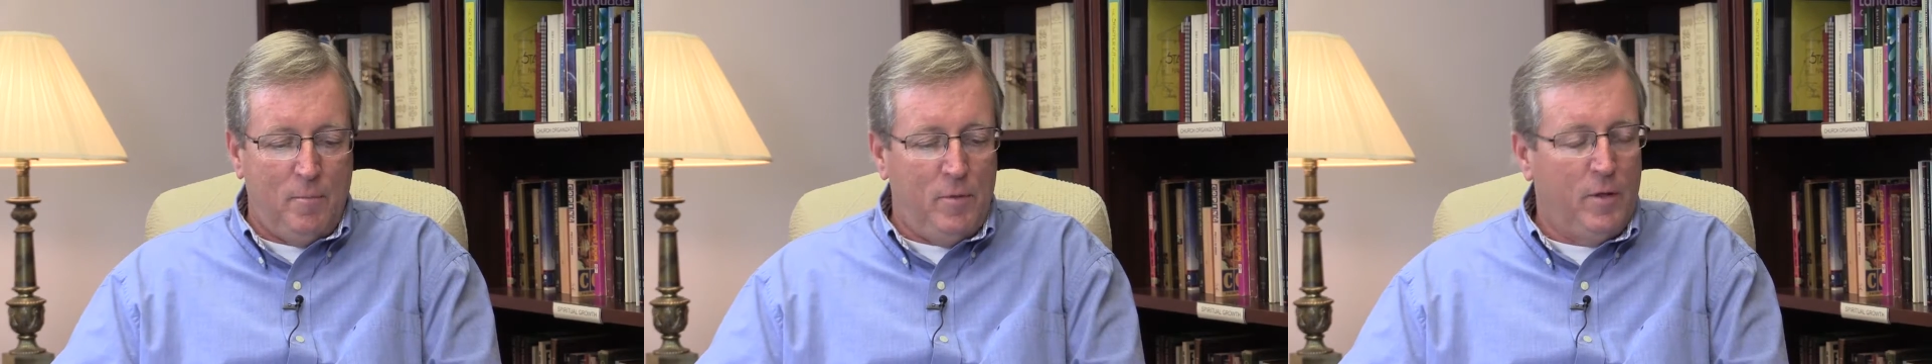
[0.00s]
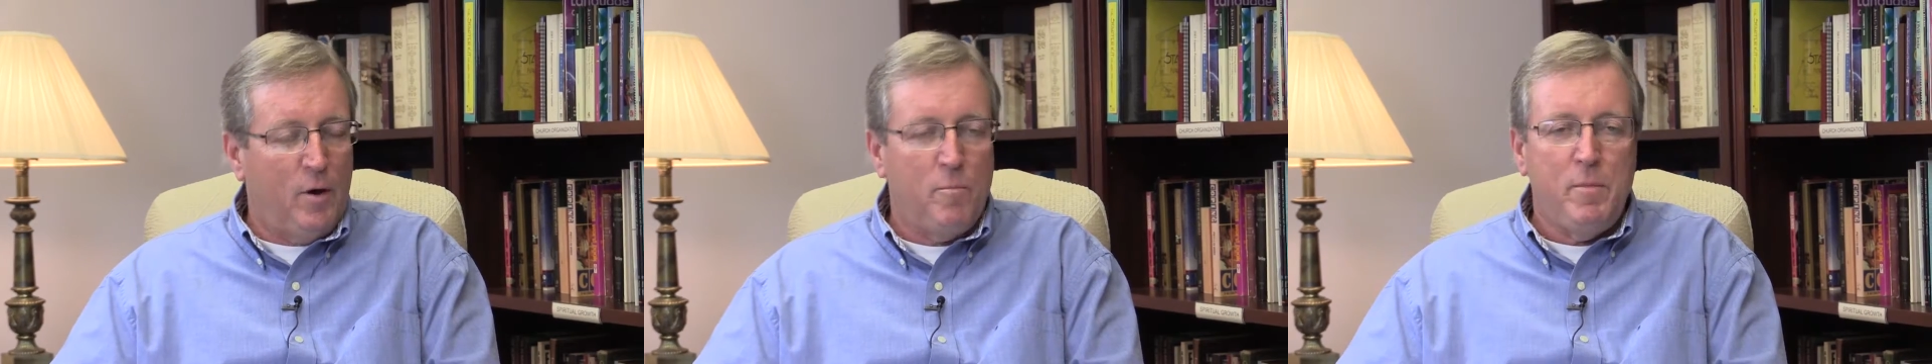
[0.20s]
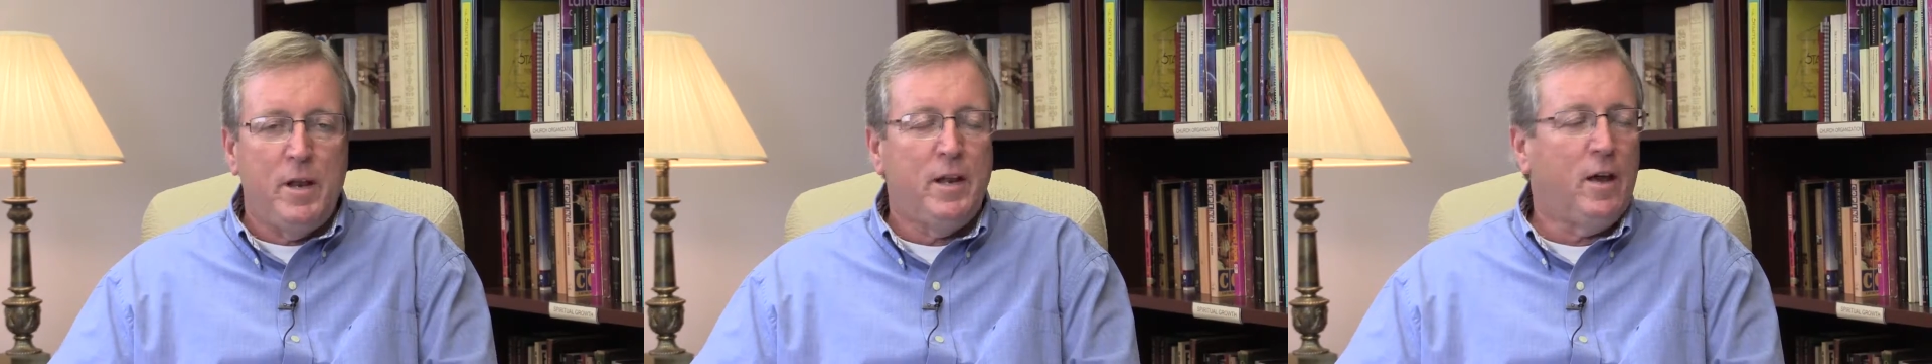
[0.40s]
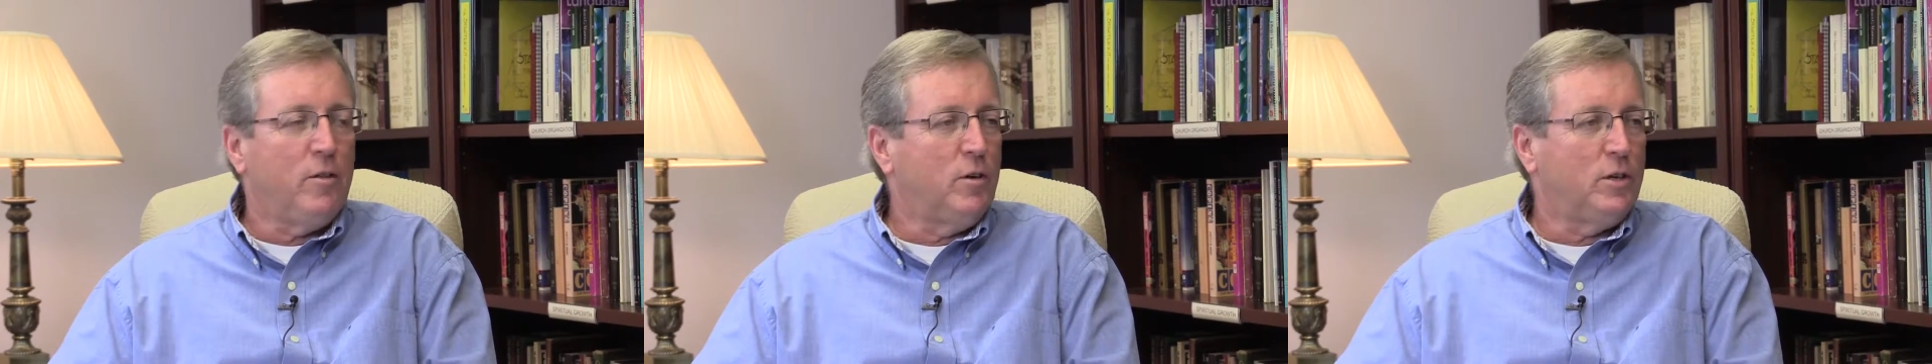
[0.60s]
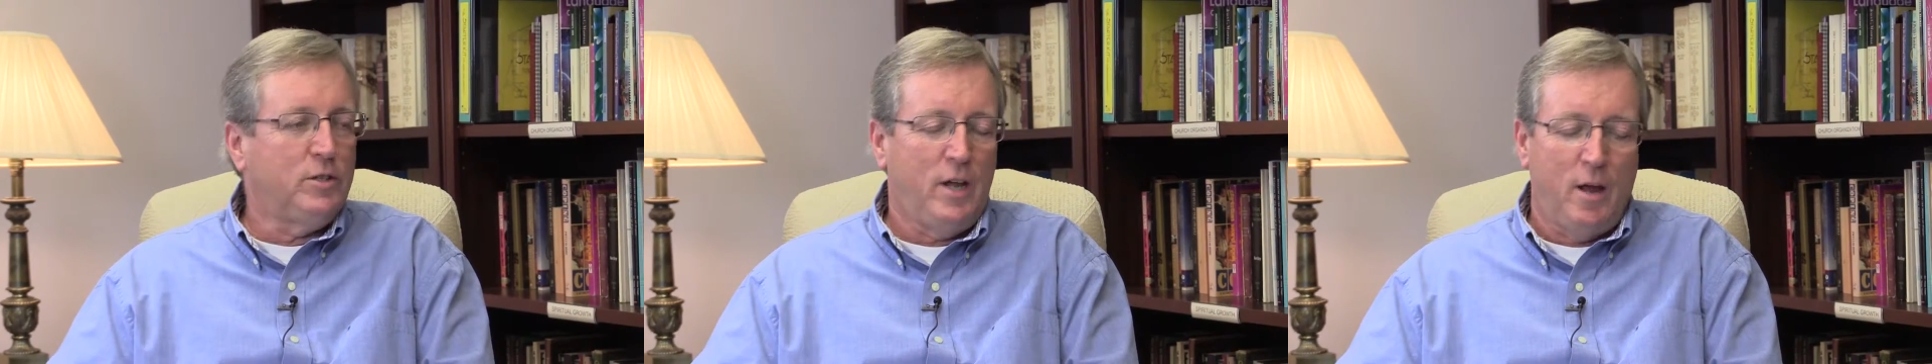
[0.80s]
There are many
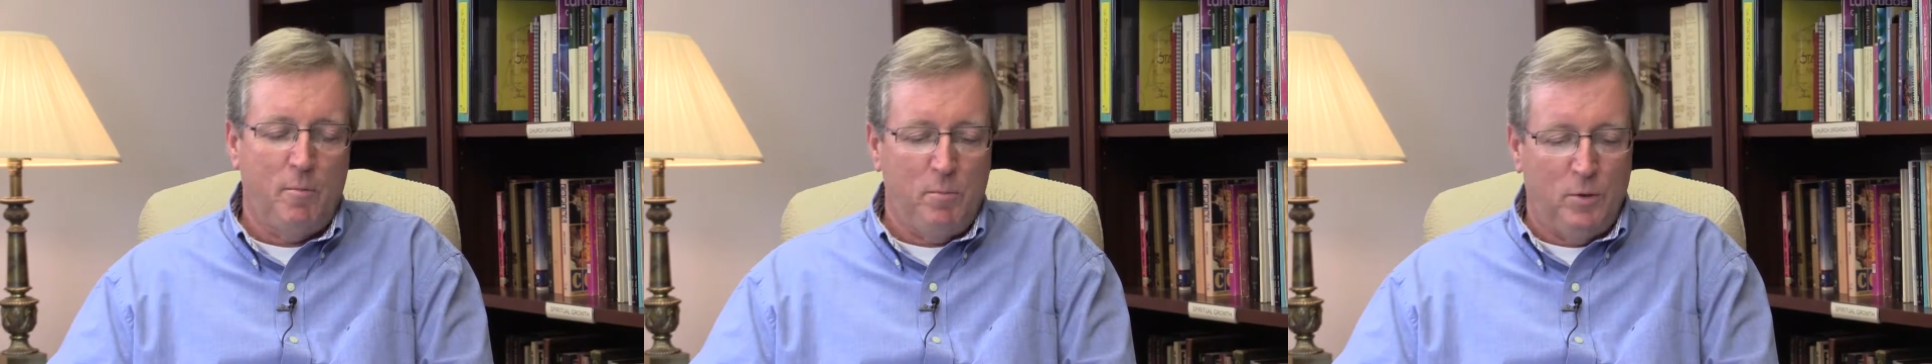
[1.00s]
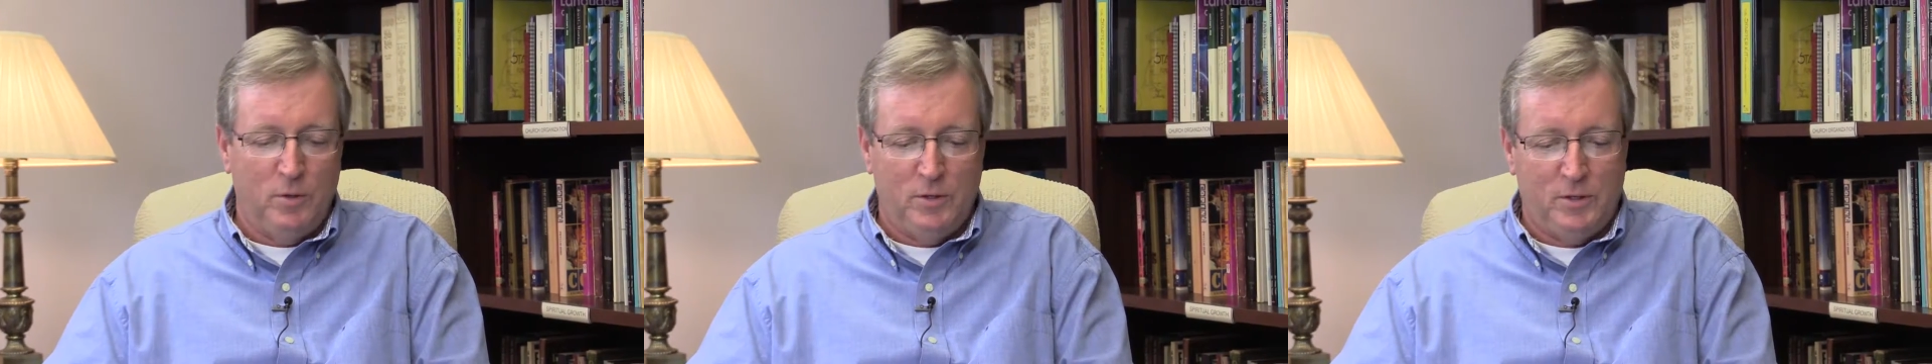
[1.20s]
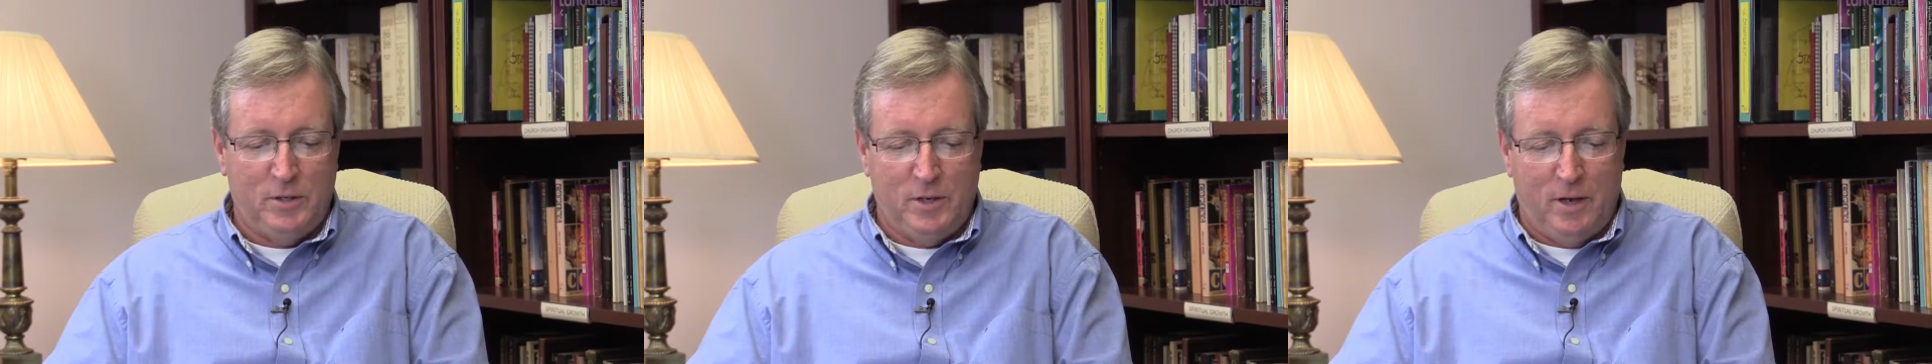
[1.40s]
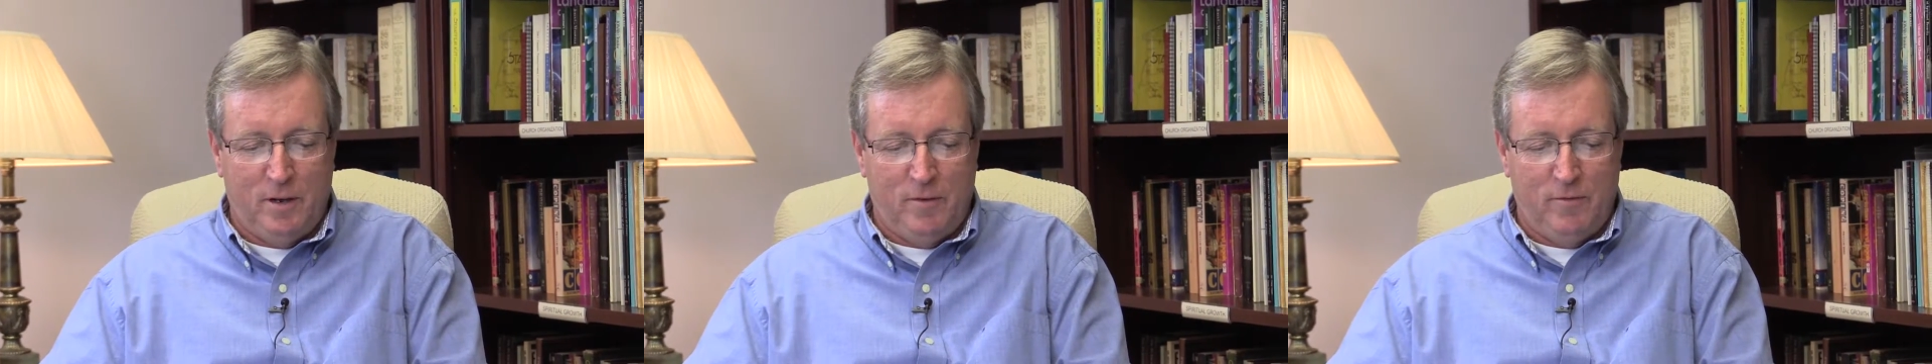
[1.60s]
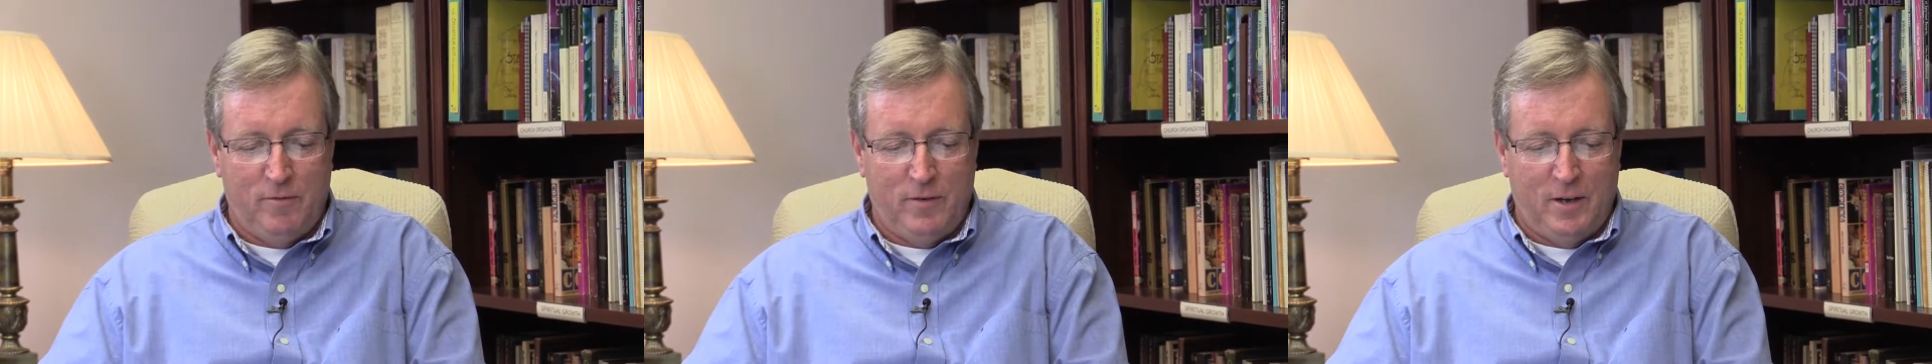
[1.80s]
other examples
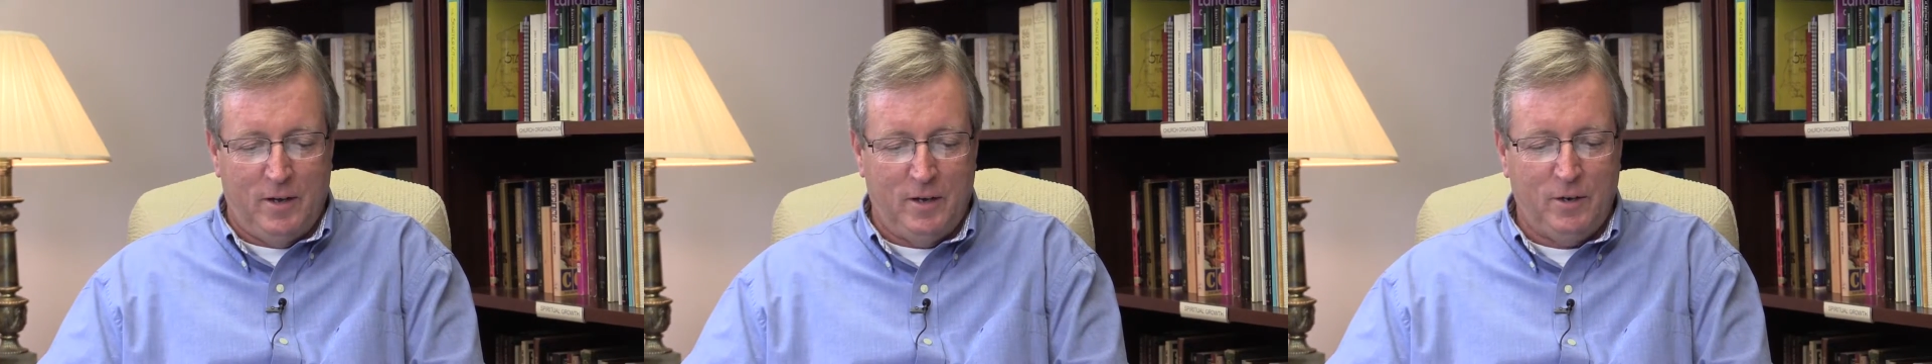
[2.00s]
of